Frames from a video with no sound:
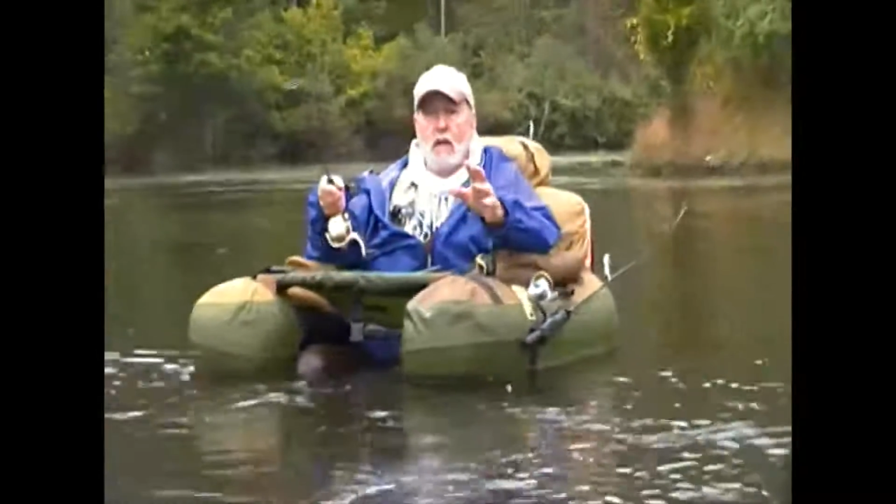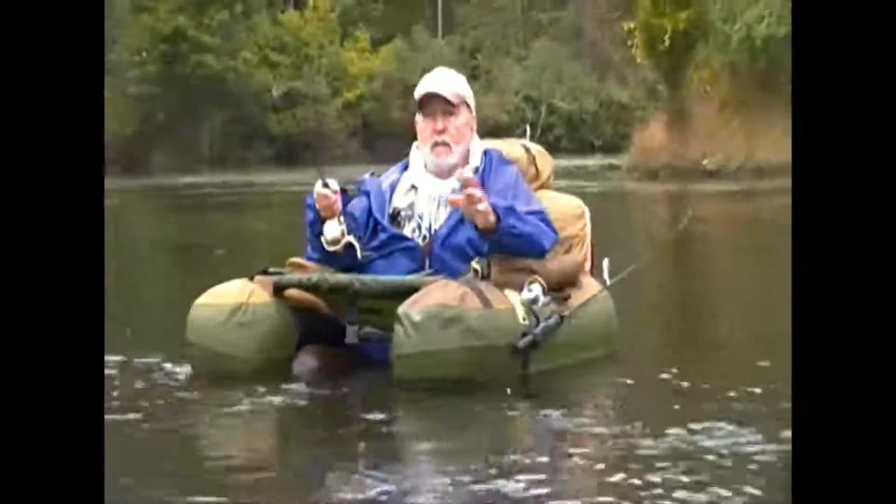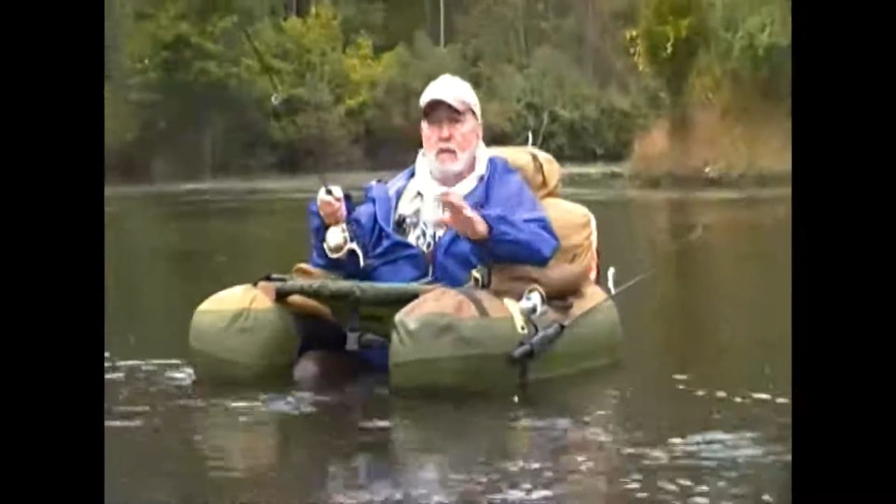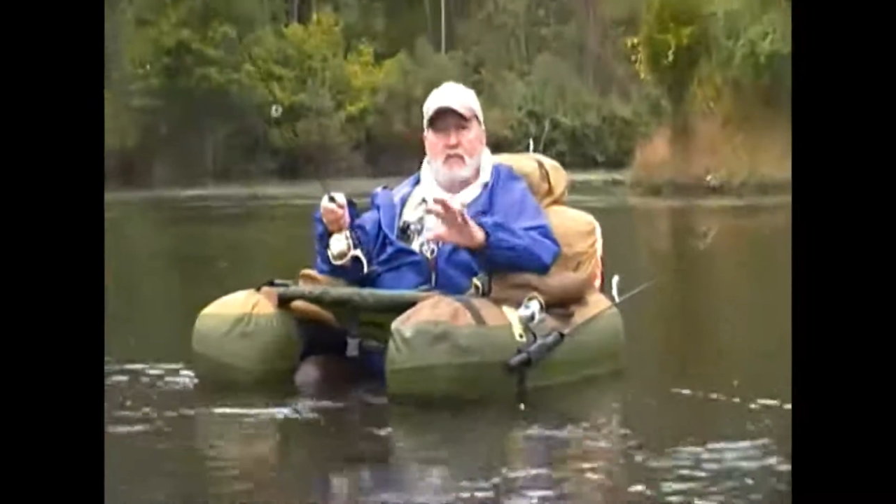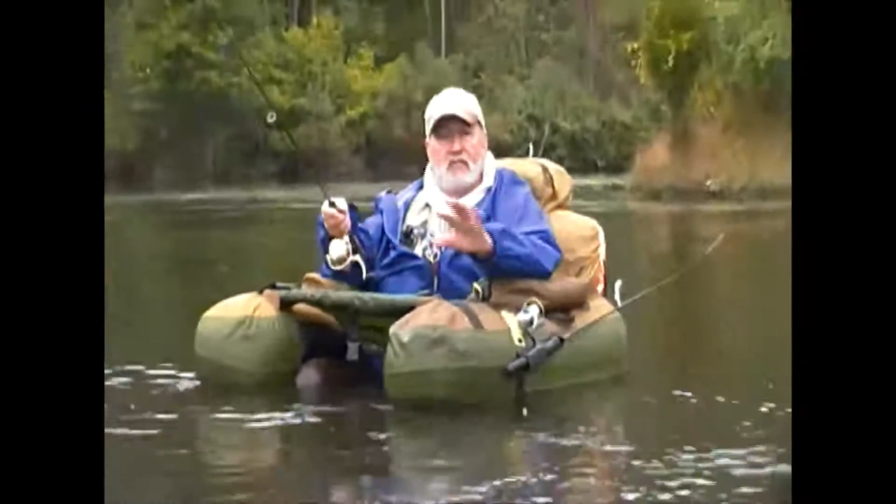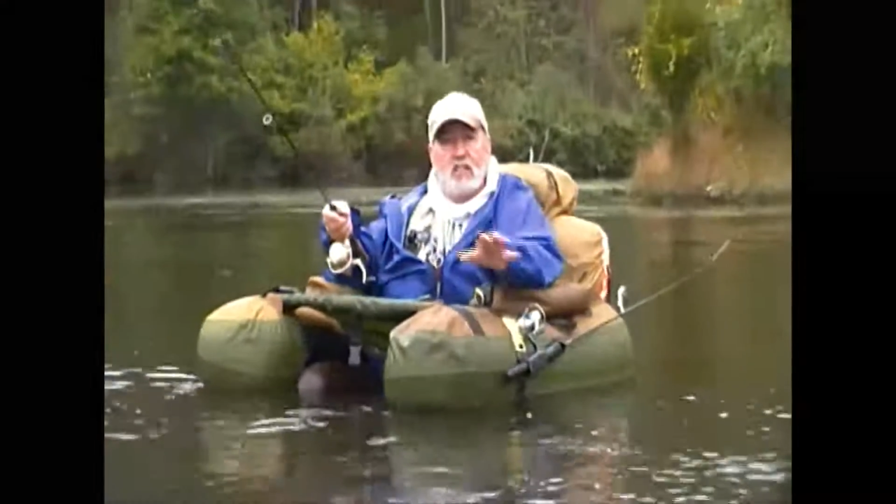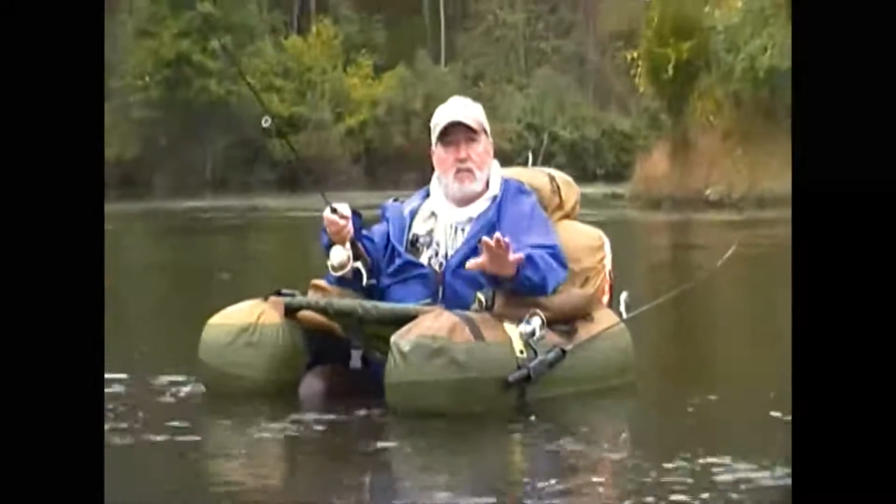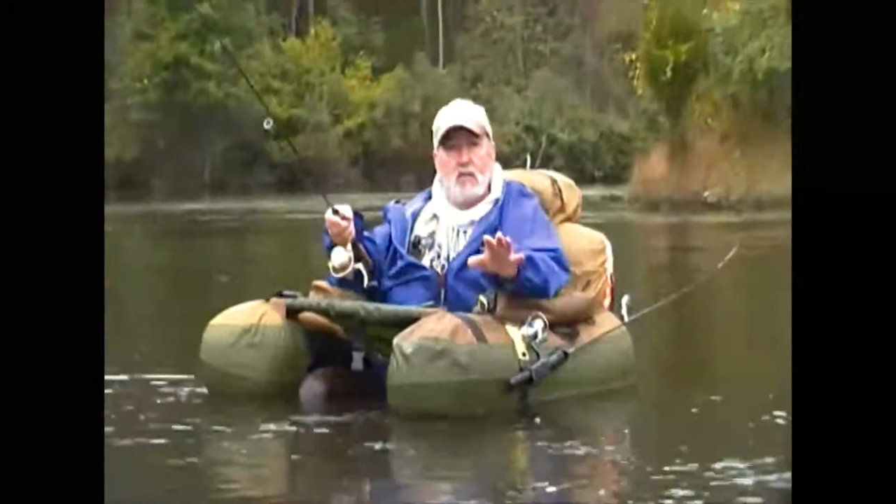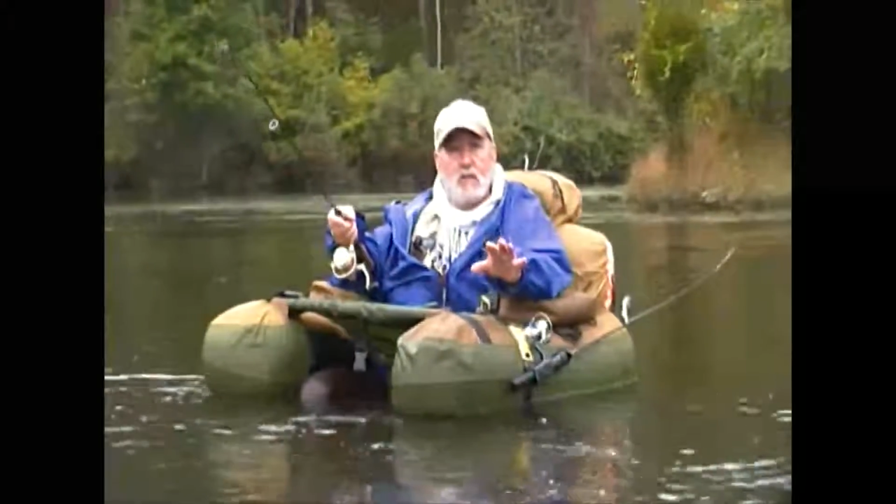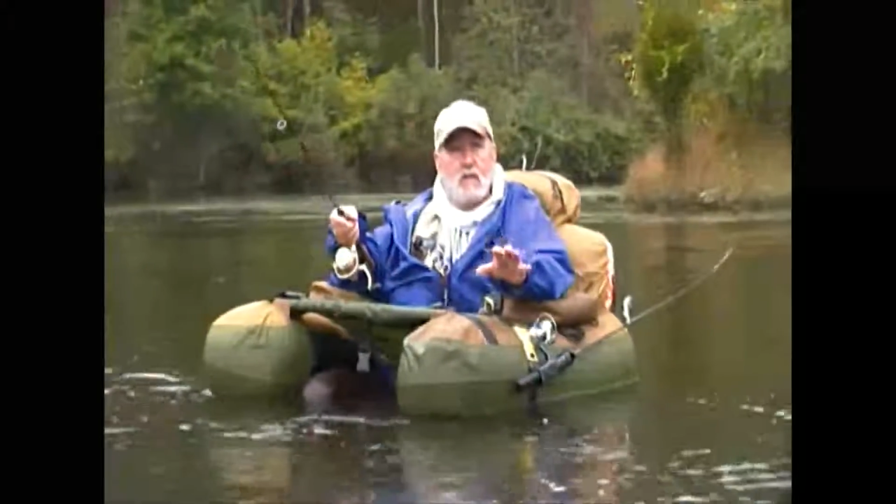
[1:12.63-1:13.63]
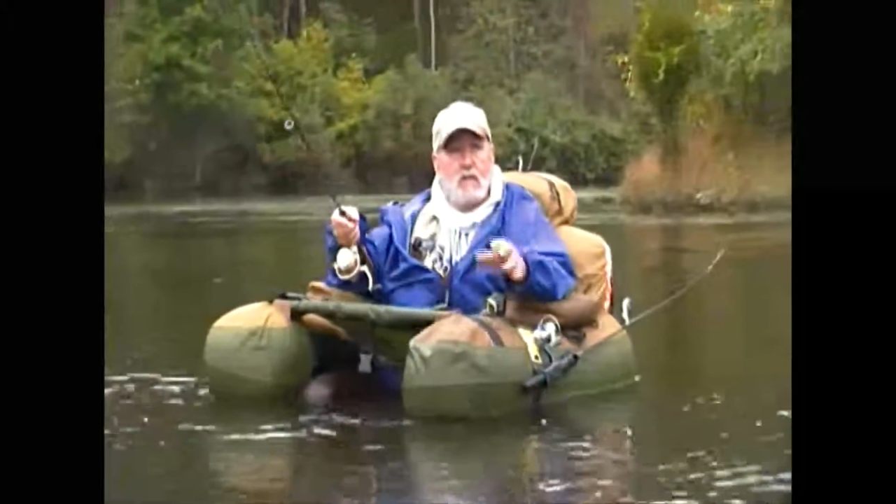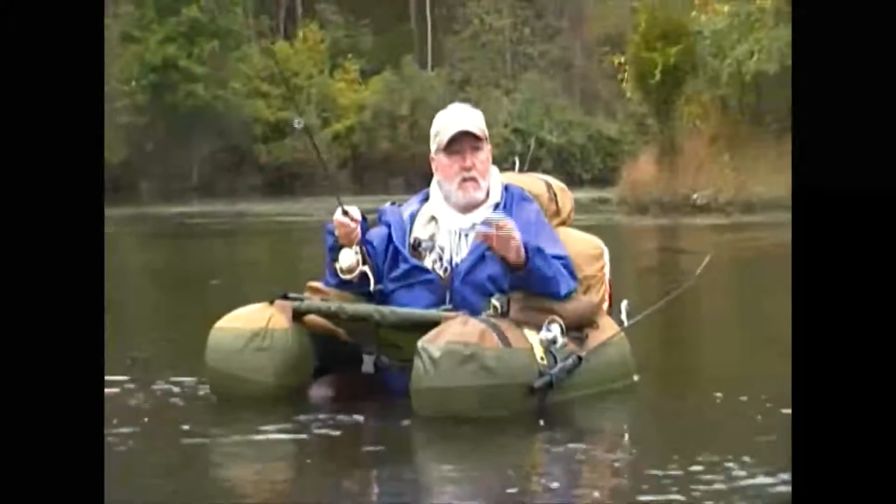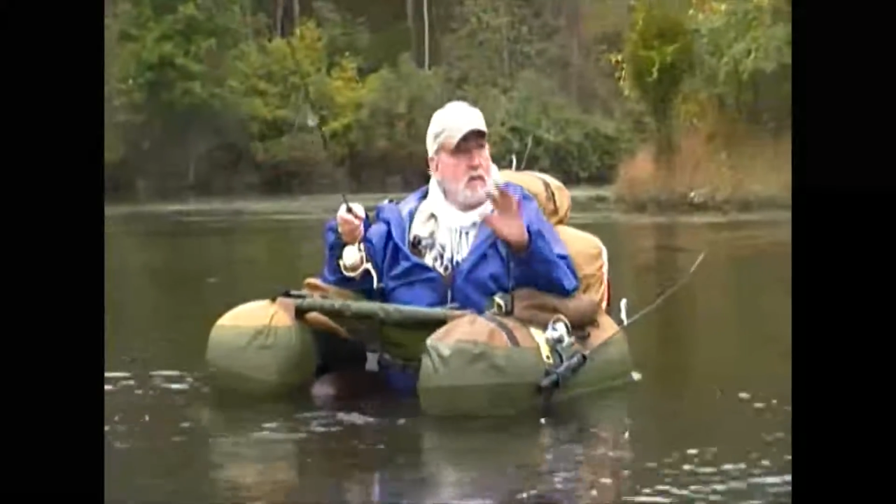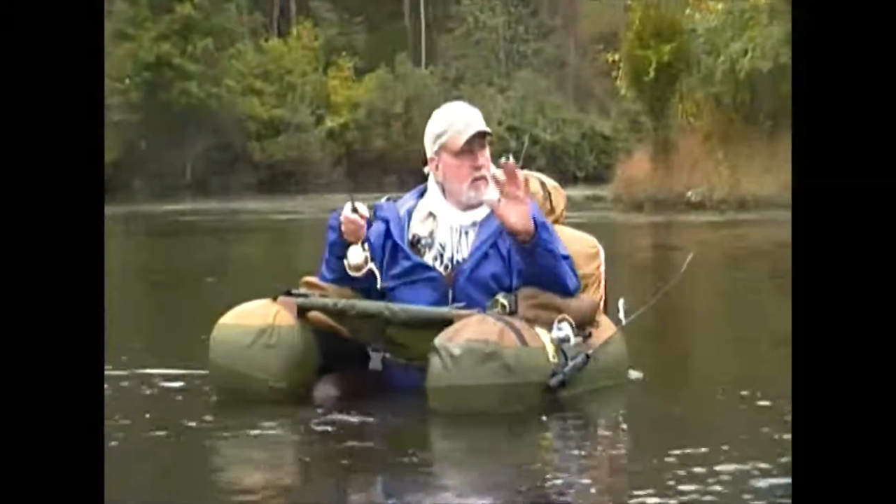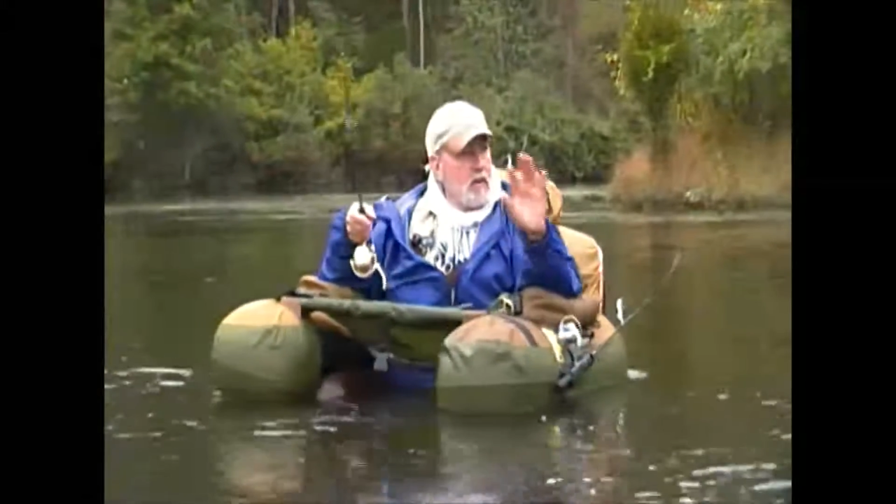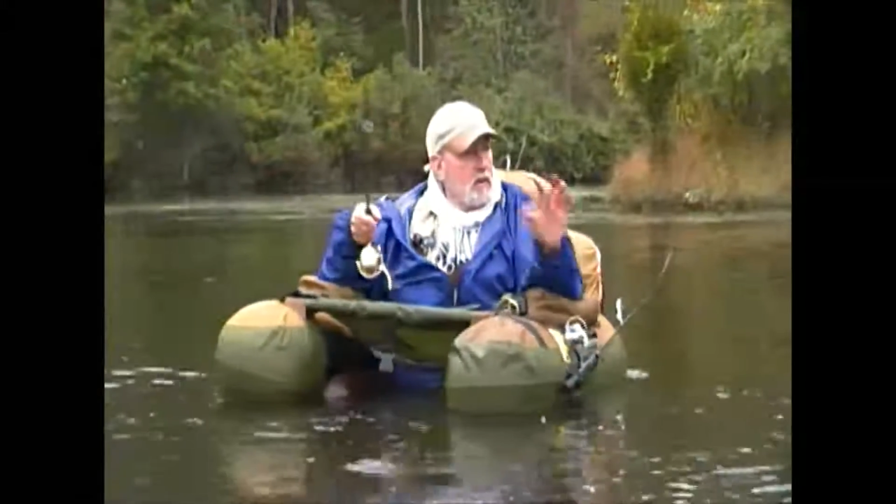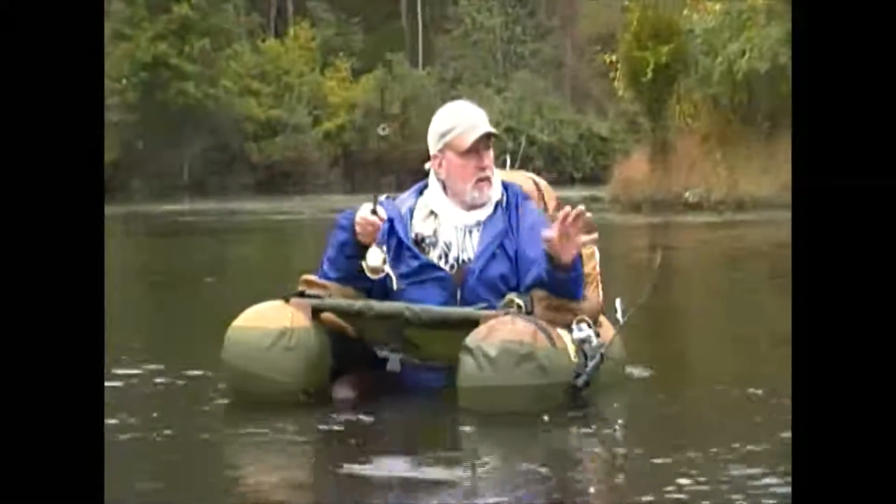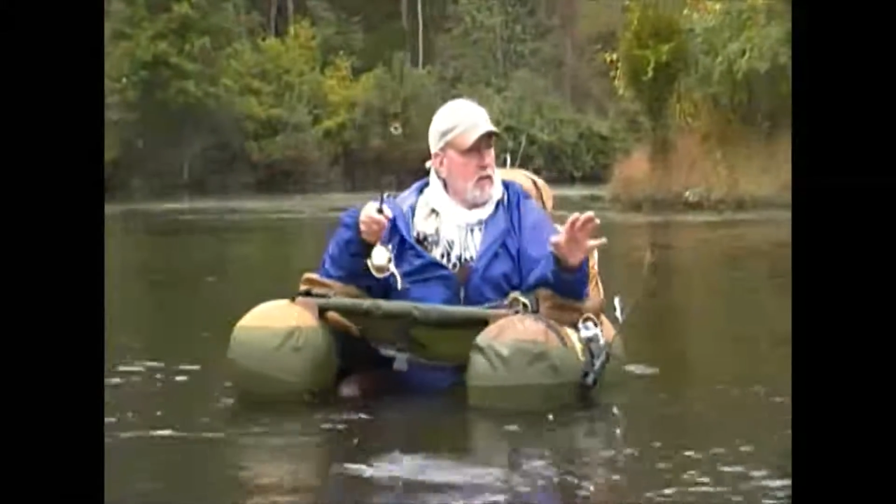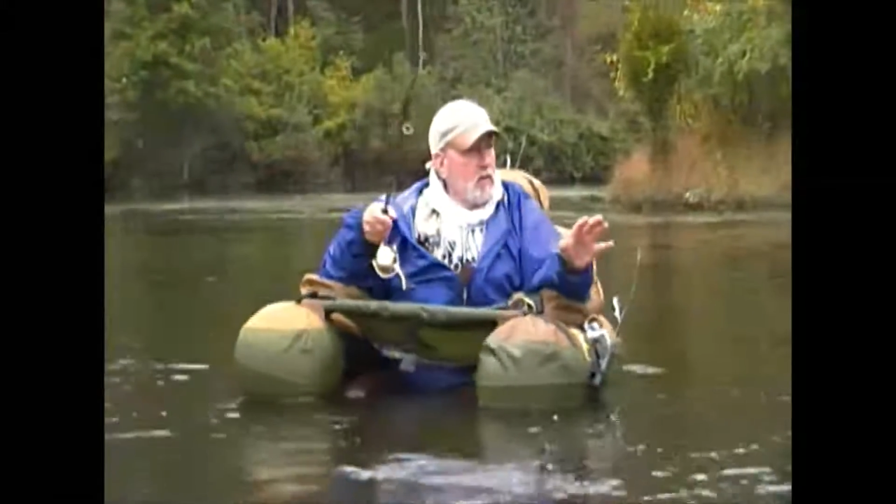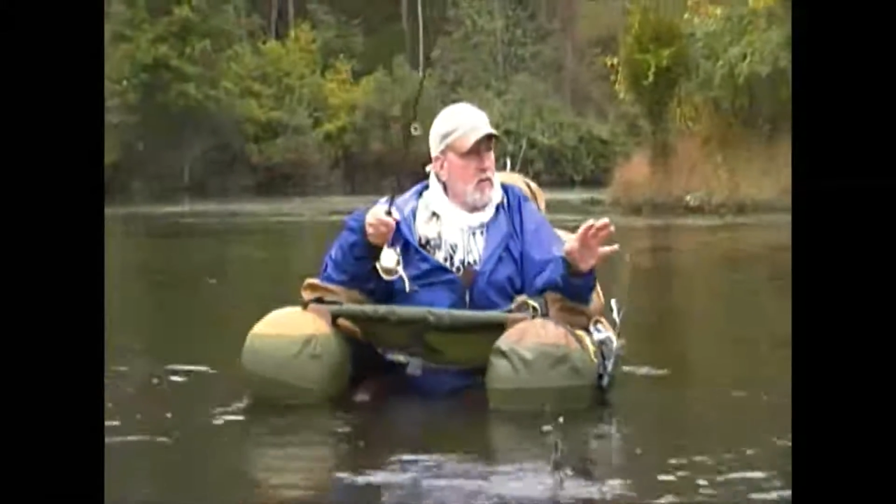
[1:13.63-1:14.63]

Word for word: able to fish, you'll be able to, you,